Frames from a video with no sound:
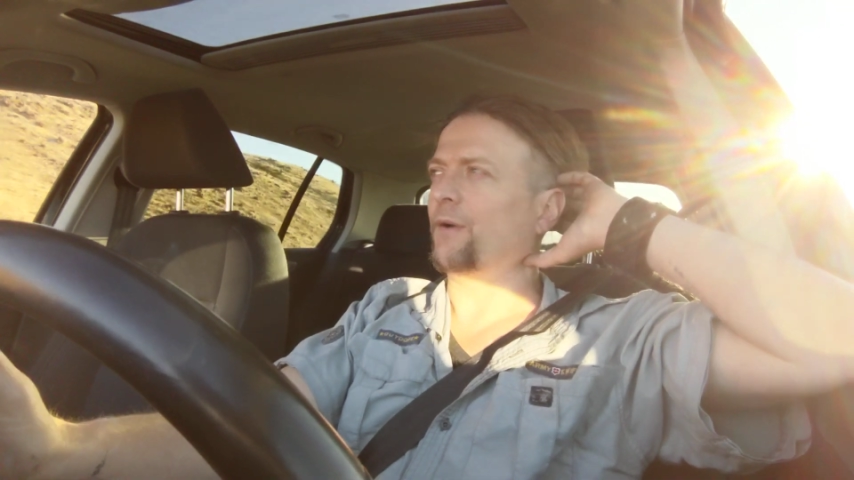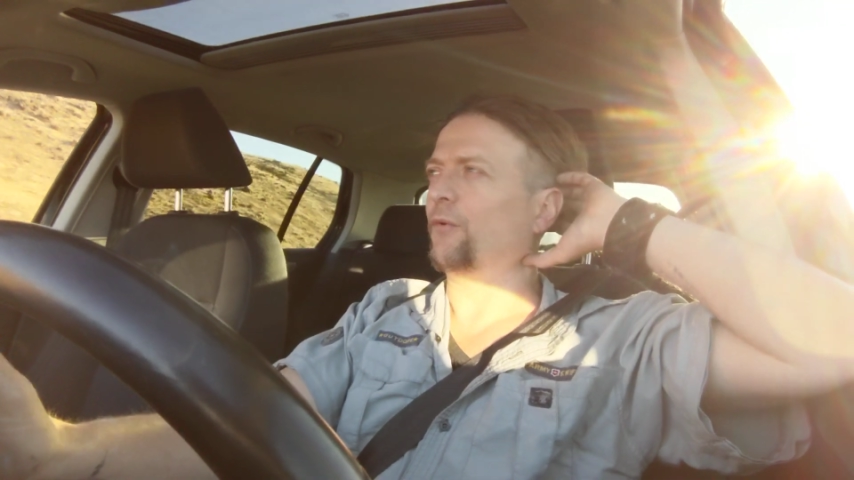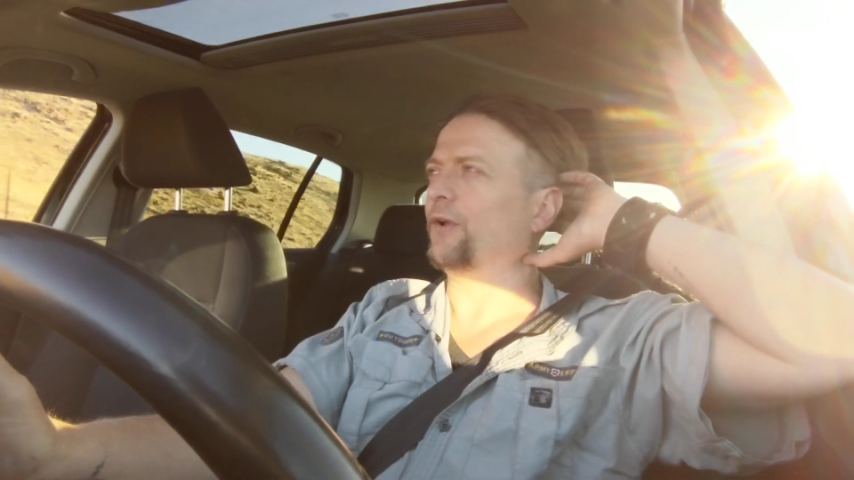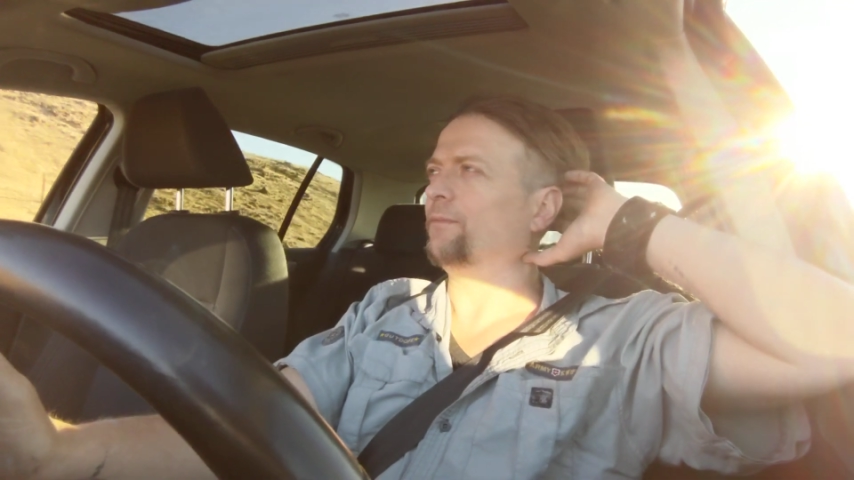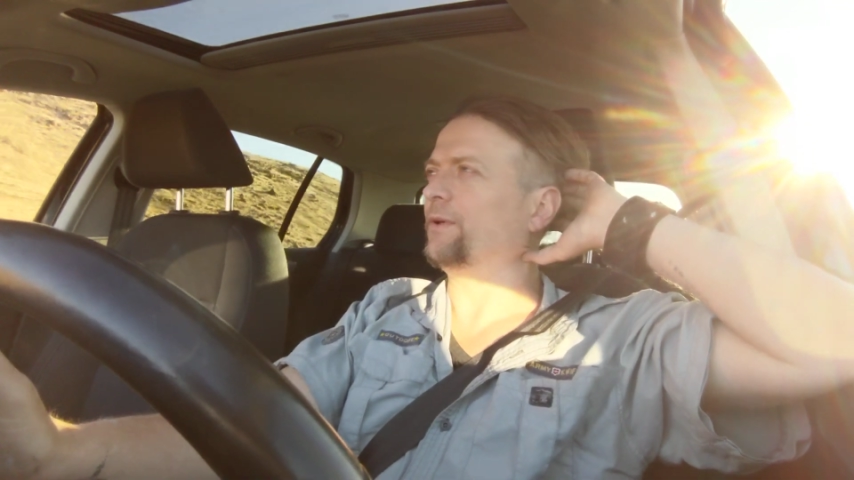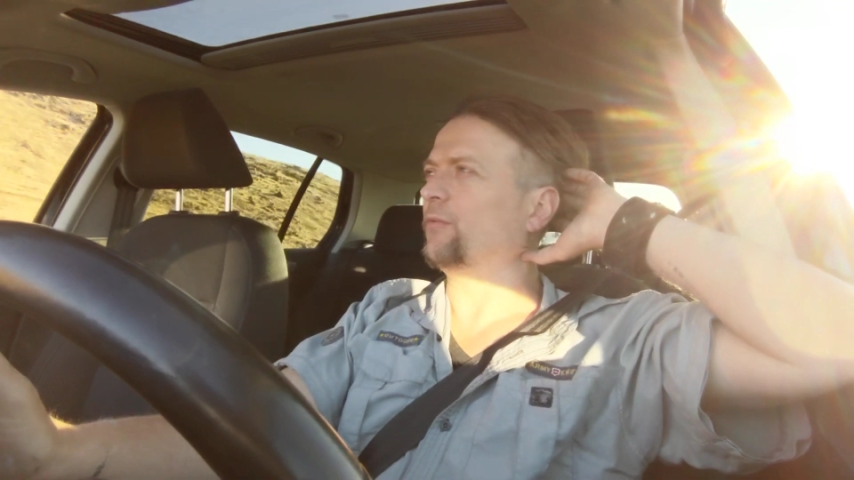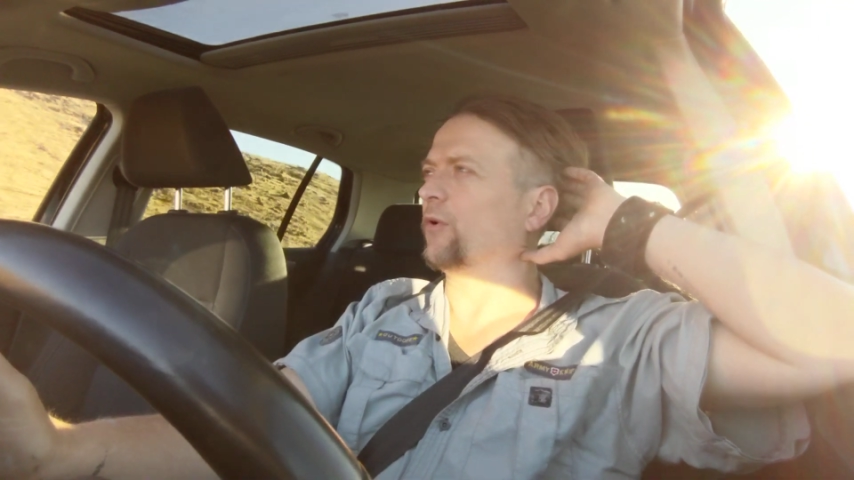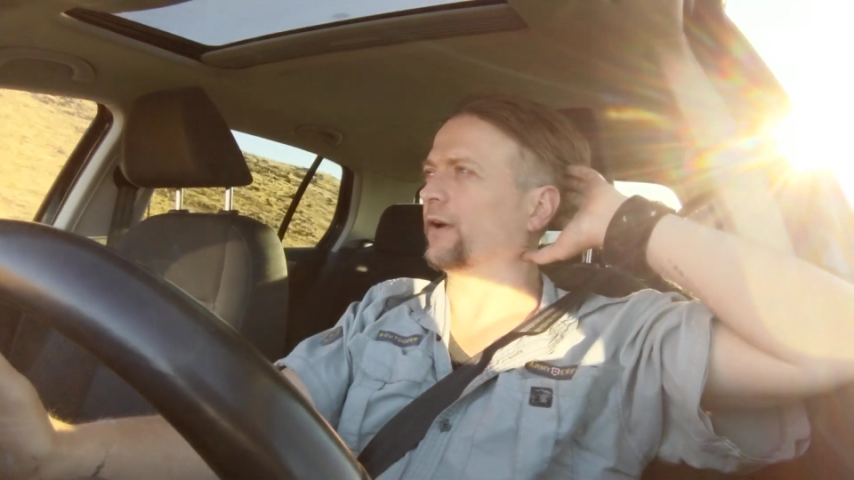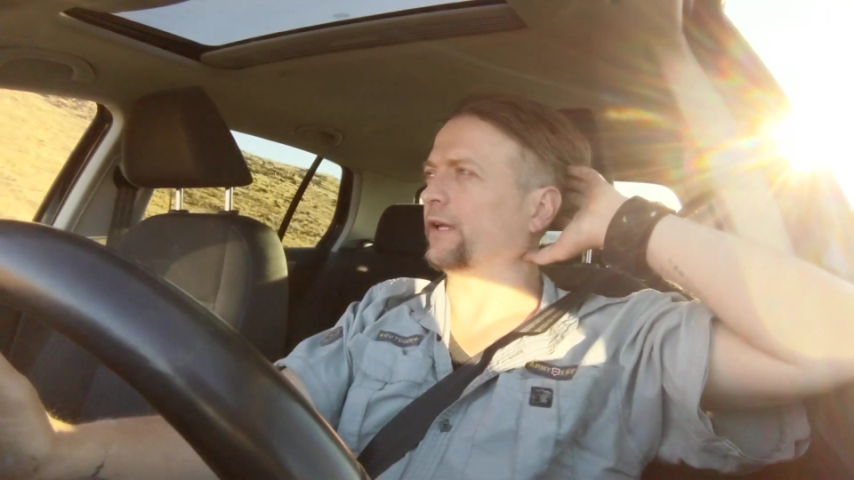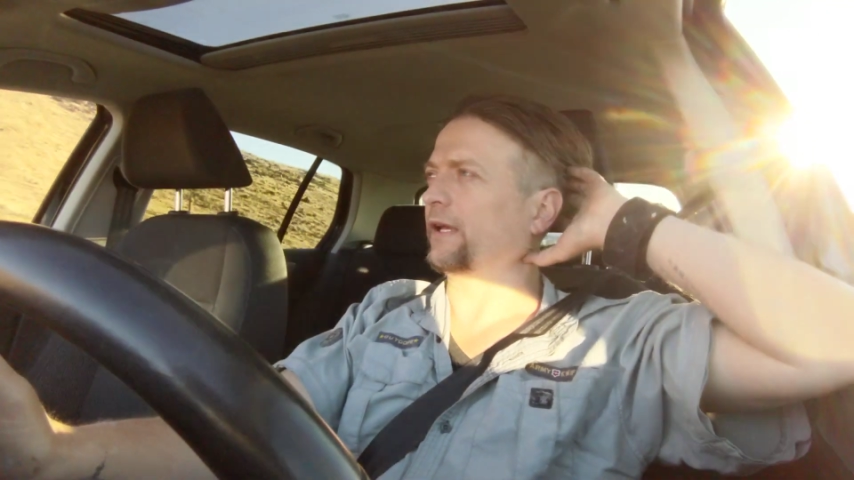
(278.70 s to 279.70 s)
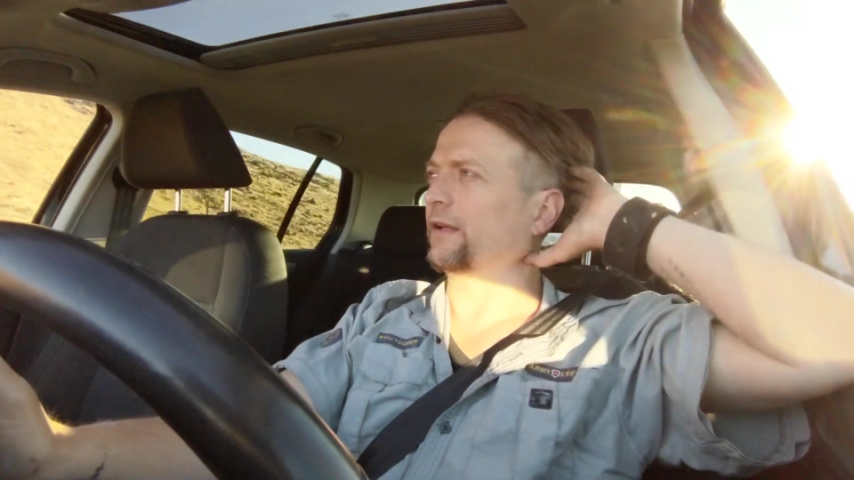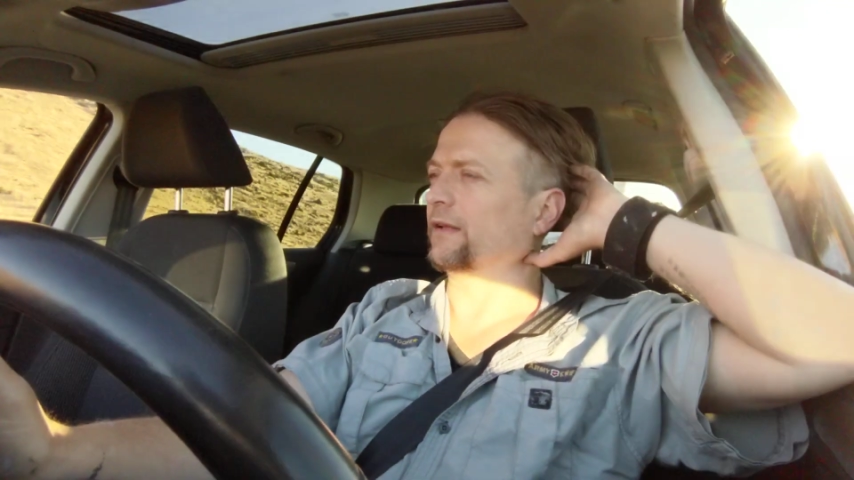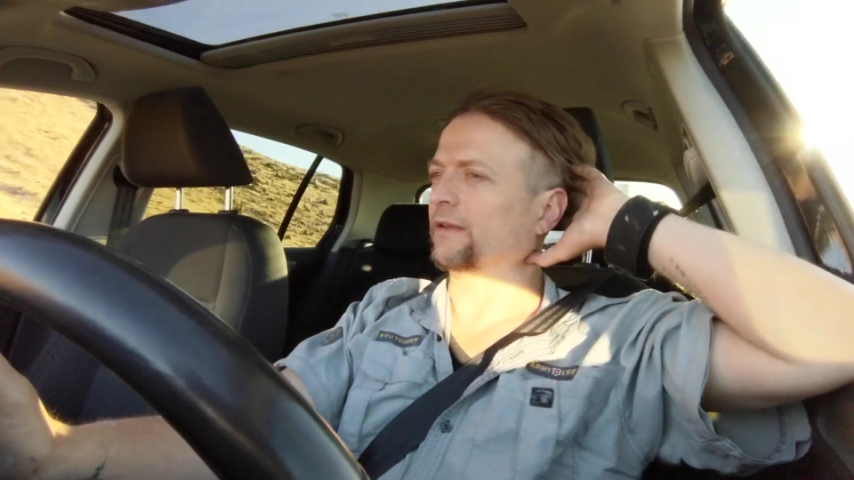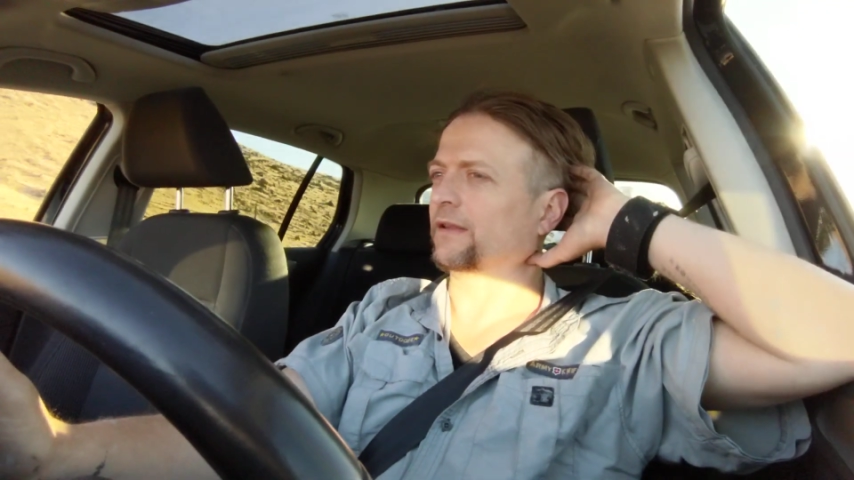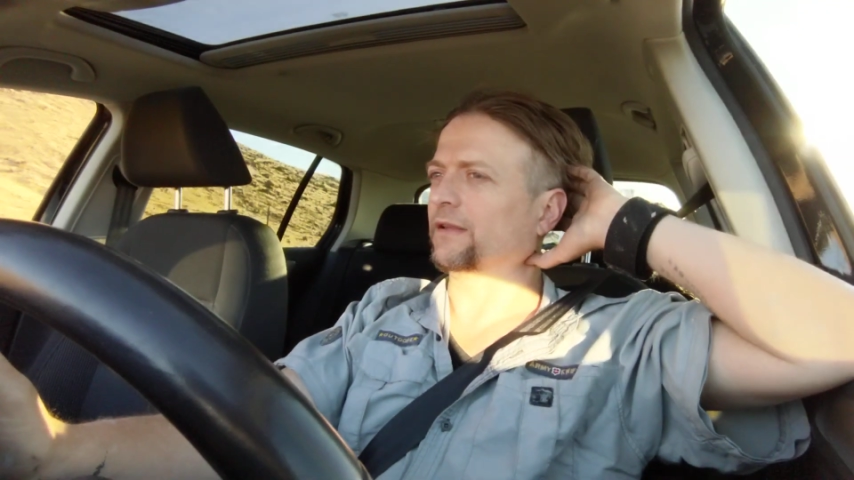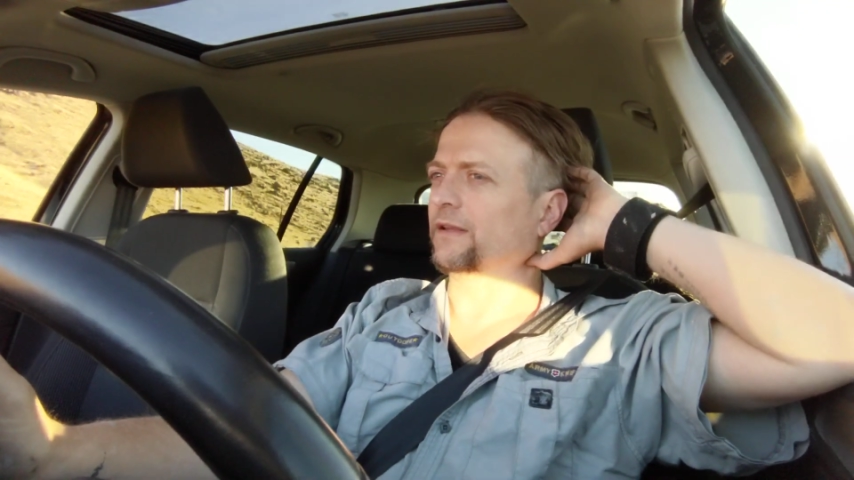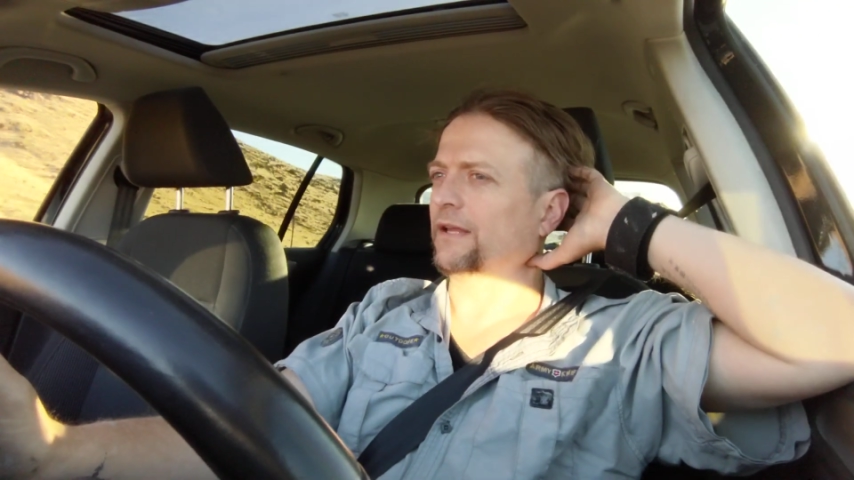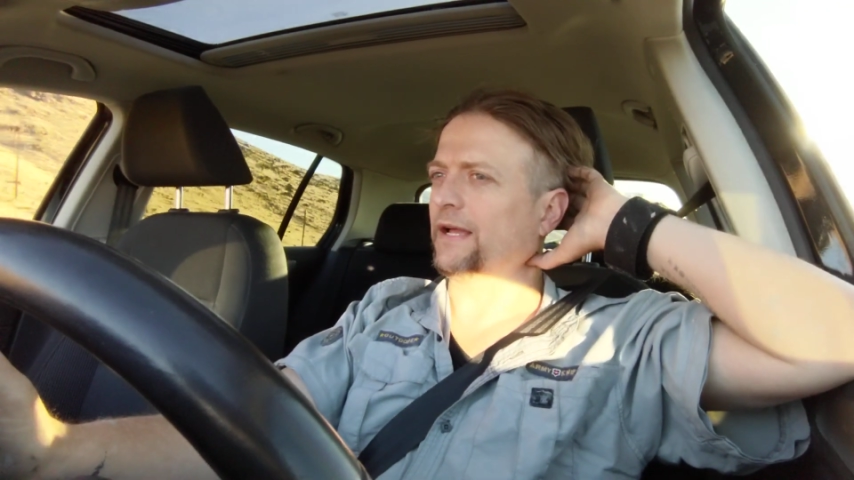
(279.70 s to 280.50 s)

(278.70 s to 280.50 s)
wouldn't be working